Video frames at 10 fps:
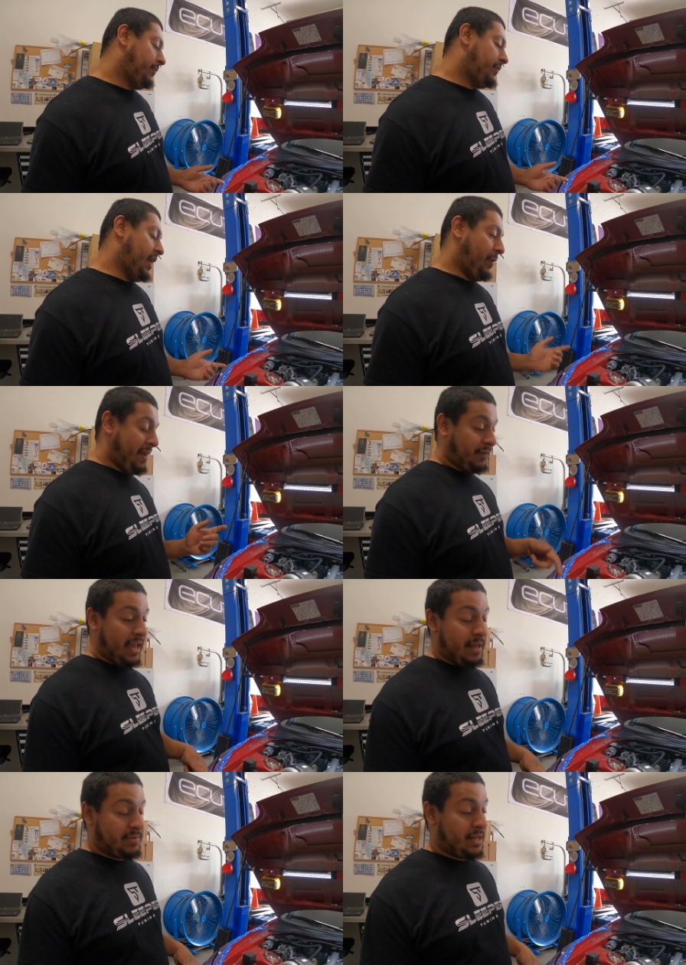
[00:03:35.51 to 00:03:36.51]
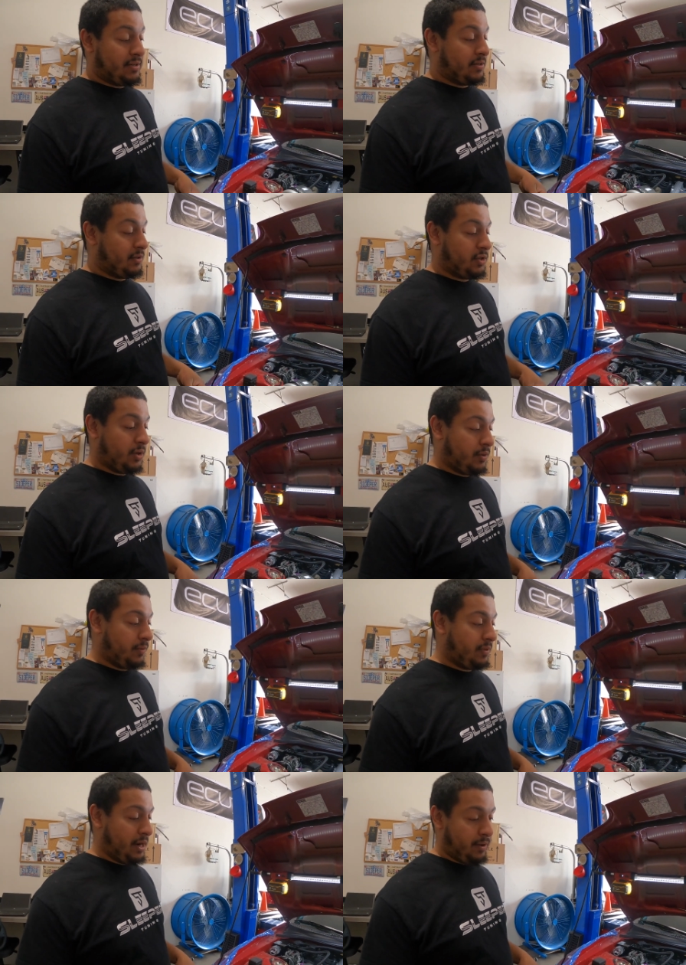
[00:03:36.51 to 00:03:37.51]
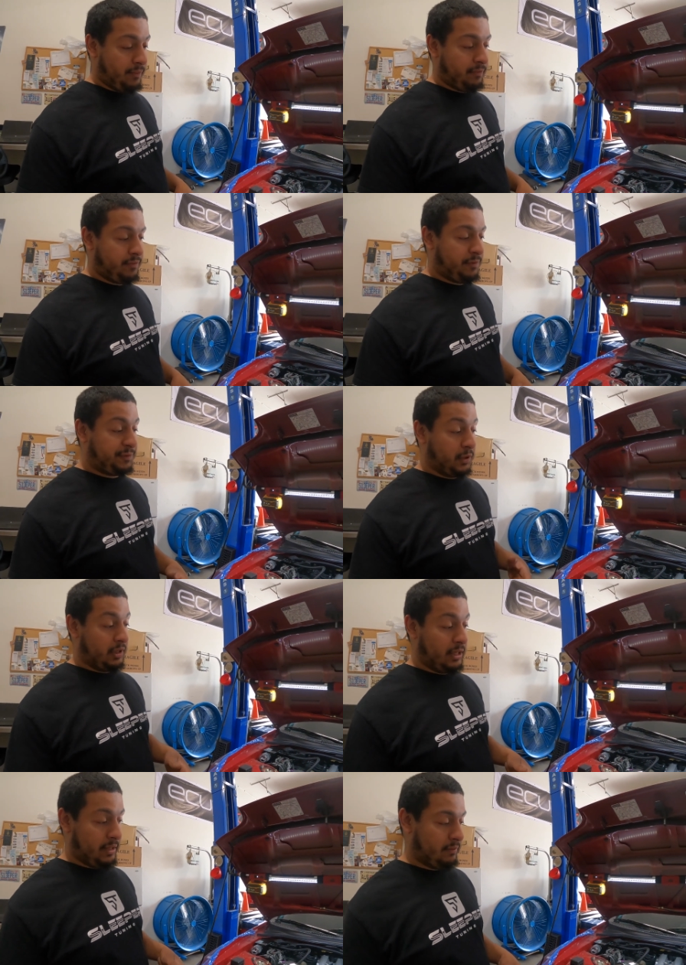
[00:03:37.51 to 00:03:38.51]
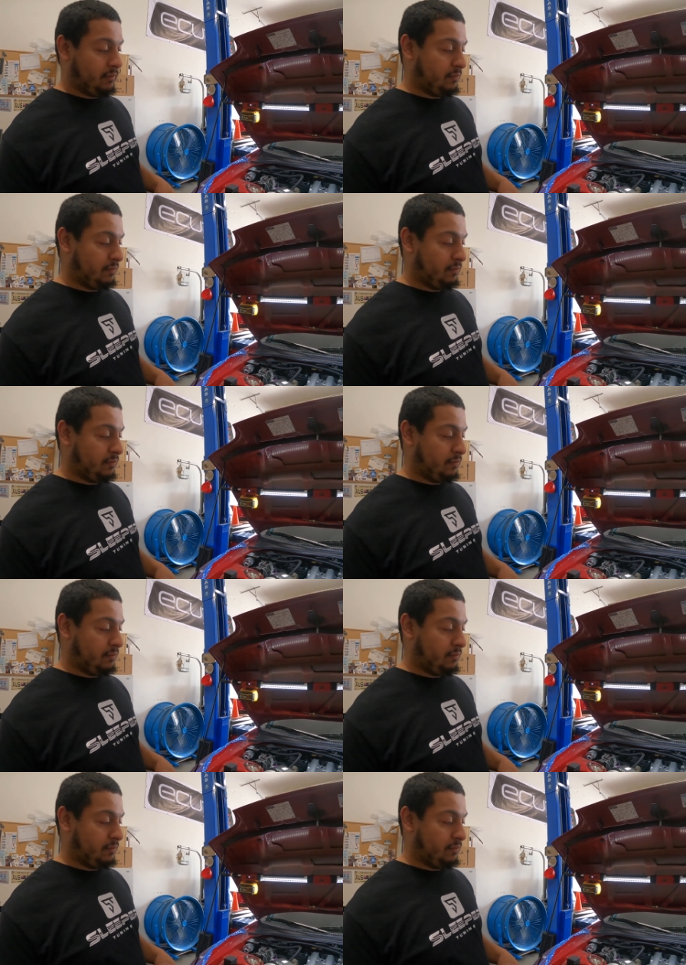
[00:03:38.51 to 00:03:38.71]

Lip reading: they don't have a cam sensor, so they don't fully